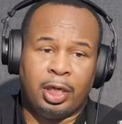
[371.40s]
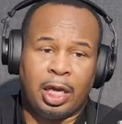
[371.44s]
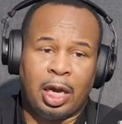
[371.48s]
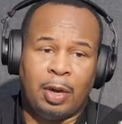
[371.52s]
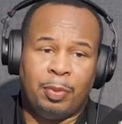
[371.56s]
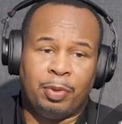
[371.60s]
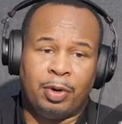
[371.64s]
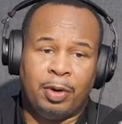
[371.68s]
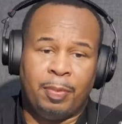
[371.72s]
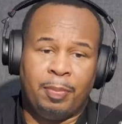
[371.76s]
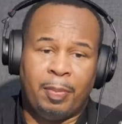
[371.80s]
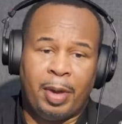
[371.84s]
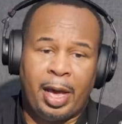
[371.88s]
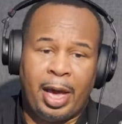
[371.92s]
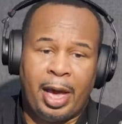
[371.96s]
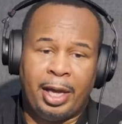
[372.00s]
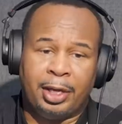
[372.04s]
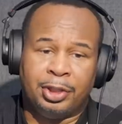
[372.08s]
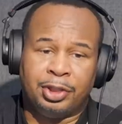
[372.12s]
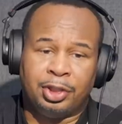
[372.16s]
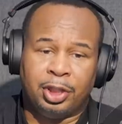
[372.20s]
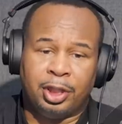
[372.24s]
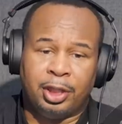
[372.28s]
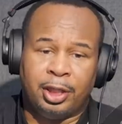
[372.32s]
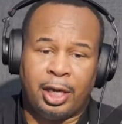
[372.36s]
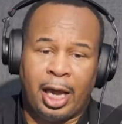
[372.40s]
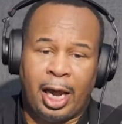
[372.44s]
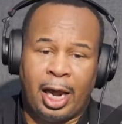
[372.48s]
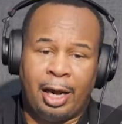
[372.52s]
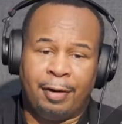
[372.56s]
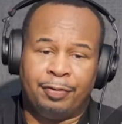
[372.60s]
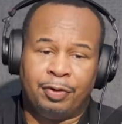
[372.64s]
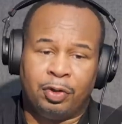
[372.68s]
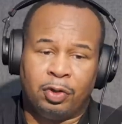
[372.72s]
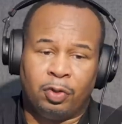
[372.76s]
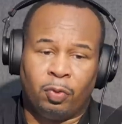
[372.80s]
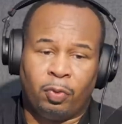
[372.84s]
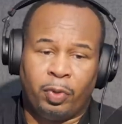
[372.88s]
and I would imagine
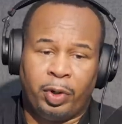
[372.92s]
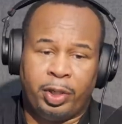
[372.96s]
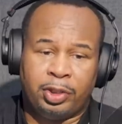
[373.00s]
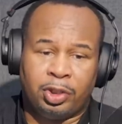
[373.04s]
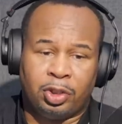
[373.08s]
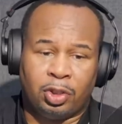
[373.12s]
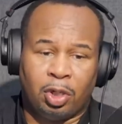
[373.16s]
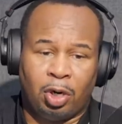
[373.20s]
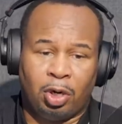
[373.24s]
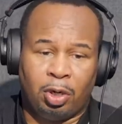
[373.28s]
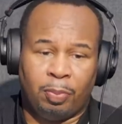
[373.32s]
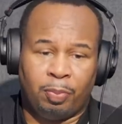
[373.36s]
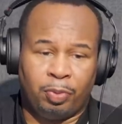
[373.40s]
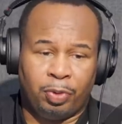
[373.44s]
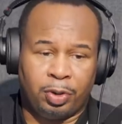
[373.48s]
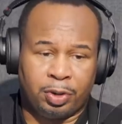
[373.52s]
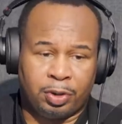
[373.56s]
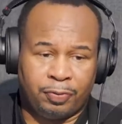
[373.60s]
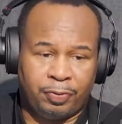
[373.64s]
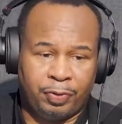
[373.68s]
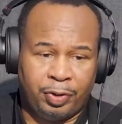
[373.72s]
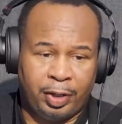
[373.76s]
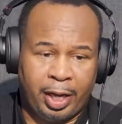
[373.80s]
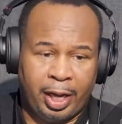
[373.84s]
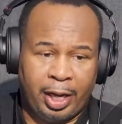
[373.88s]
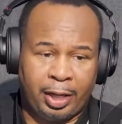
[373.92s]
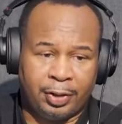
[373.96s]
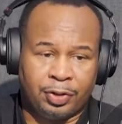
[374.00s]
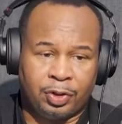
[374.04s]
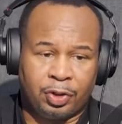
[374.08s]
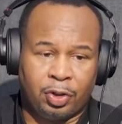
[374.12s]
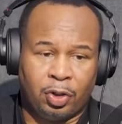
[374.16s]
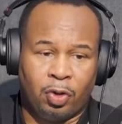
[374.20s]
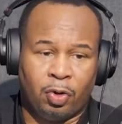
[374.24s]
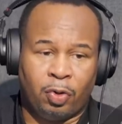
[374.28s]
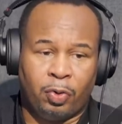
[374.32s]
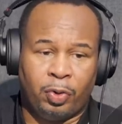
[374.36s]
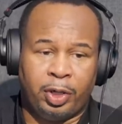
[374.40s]
after the Rayshard Brooks
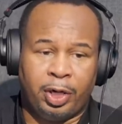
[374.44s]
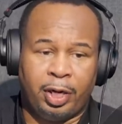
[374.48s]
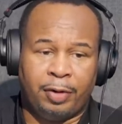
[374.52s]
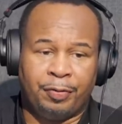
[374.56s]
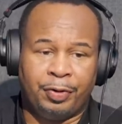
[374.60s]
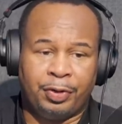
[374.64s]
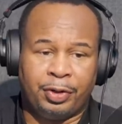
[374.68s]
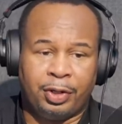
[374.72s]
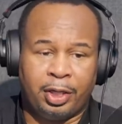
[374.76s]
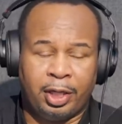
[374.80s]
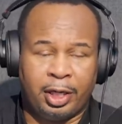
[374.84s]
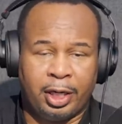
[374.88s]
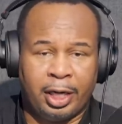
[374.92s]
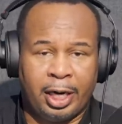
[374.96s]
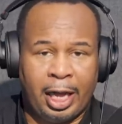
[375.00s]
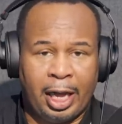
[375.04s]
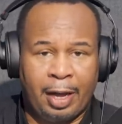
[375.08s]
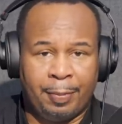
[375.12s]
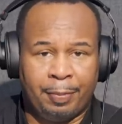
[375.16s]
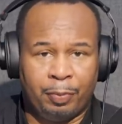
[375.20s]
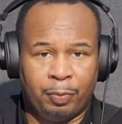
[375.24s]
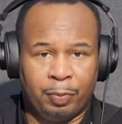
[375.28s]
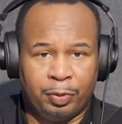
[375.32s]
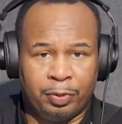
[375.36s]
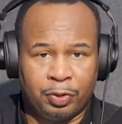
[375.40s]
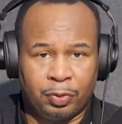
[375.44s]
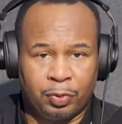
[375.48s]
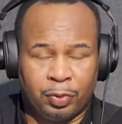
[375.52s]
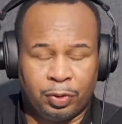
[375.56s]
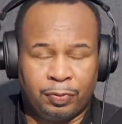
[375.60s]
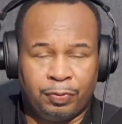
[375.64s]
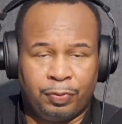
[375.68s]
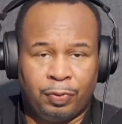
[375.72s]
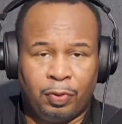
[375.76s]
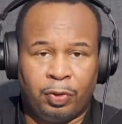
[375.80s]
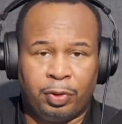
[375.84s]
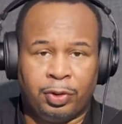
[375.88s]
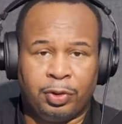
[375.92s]
fiasco and everything that happened with George
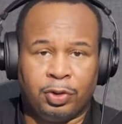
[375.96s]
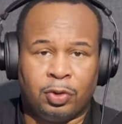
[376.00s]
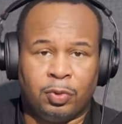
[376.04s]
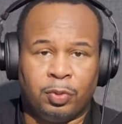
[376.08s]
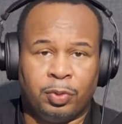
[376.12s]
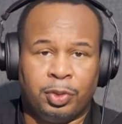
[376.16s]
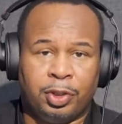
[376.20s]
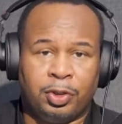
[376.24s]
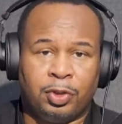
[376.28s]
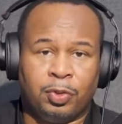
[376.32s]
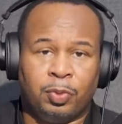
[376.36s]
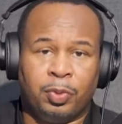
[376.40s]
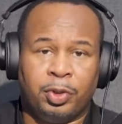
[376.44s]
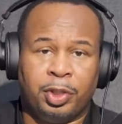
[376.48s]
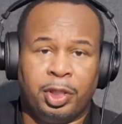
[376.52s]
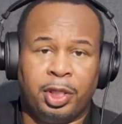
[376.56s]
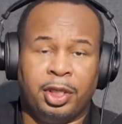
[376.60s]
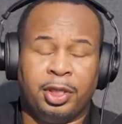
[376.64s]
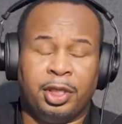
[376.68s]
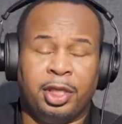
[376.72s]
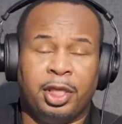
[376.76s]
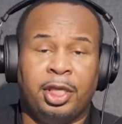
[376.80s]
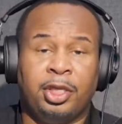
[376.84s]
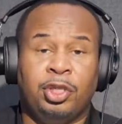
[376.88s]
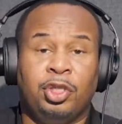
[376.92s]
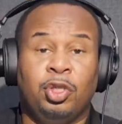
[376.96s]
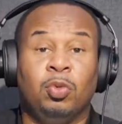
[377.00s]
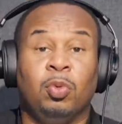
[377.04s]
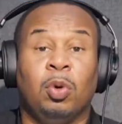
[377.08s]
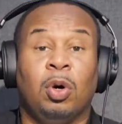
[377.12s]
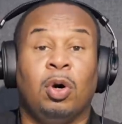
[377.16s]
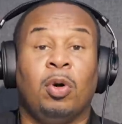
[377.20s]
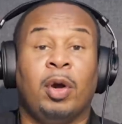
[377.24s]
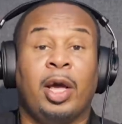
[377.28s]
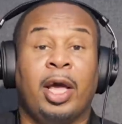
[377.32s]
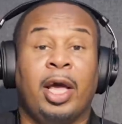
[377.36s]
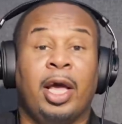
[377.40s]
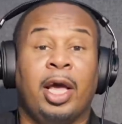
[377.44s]
Floyd in 2020, and then you
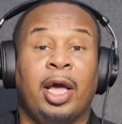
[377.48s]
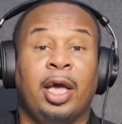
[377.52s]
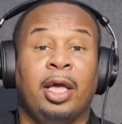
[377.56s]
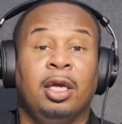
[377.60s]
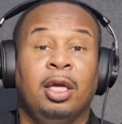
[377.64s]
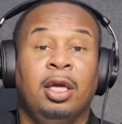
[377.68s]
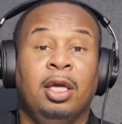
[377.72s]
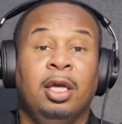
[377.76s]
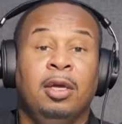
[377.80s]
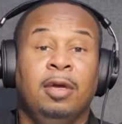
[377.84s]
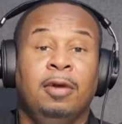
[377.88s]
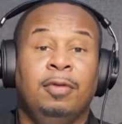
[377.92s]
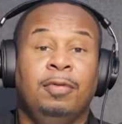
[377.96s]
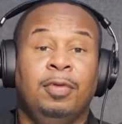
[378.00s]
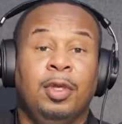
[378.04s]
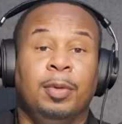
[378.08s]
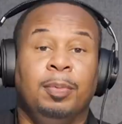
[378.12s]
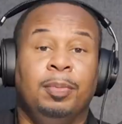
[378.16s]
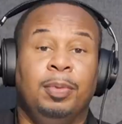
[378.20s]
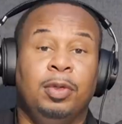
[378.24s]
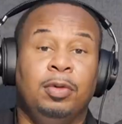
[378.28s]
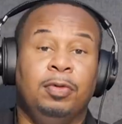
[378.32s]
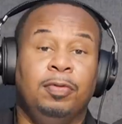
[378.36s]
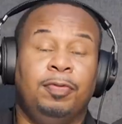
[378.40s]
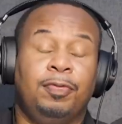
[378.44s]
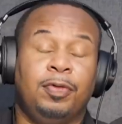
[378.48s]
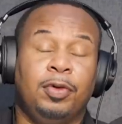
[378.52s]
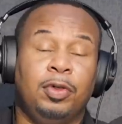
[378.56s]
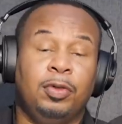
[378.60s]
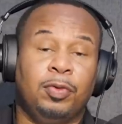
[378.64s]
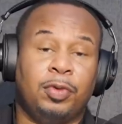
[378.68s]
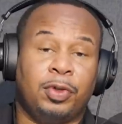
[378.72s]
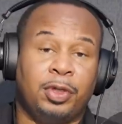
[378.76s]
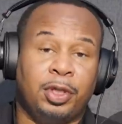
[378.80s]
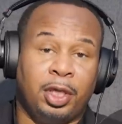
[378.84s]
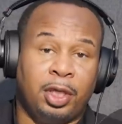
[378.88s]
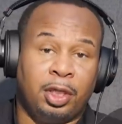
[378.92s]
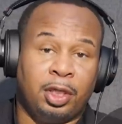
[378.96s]
all had the blue
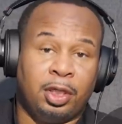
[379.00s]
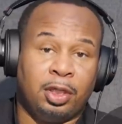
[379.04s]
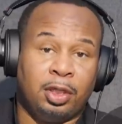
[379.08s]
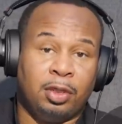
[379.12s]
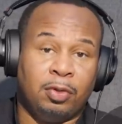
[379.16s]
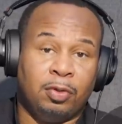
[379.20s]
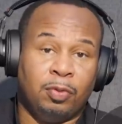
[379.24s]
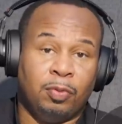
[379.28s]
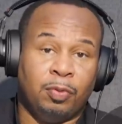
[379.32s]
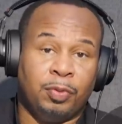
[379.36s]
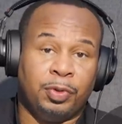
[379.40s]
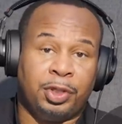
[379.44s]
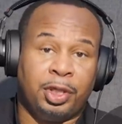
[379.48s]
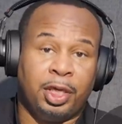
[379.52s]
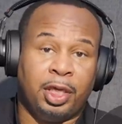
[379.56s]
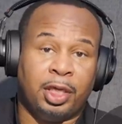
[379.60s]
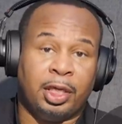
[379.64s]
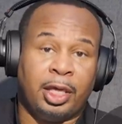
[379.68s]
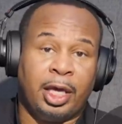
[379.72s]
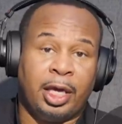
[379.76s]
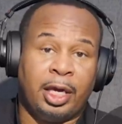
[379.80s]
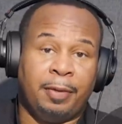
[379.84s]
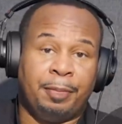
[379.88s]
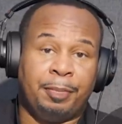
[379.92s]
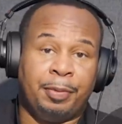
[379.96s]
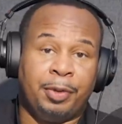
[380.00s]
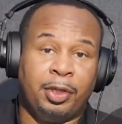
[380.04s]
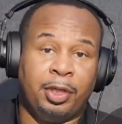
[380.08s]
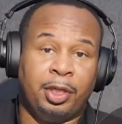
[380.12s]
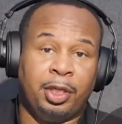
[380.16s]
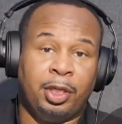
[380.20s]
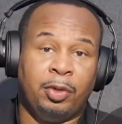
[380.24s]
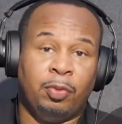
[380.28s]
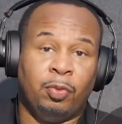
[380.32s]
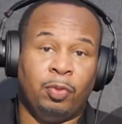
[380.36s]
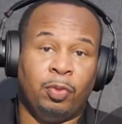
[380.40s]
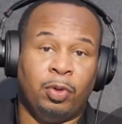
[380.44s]
flu thing with the Atlanta PD,